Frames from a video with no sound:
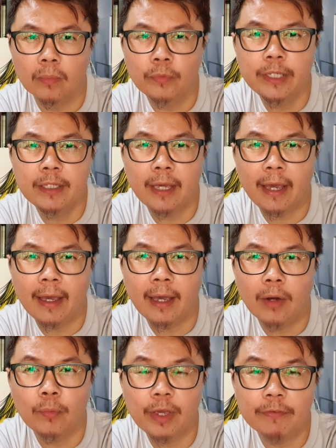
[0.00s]
we
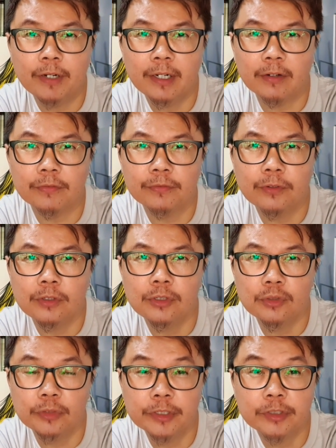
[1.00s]
have heard of
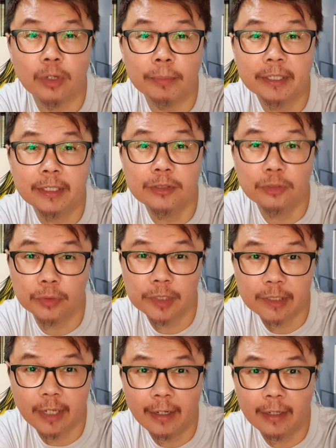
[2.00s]
students committing
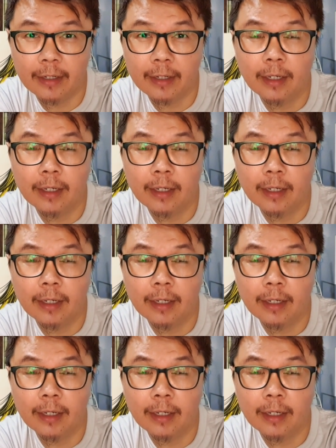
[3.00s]
suicide.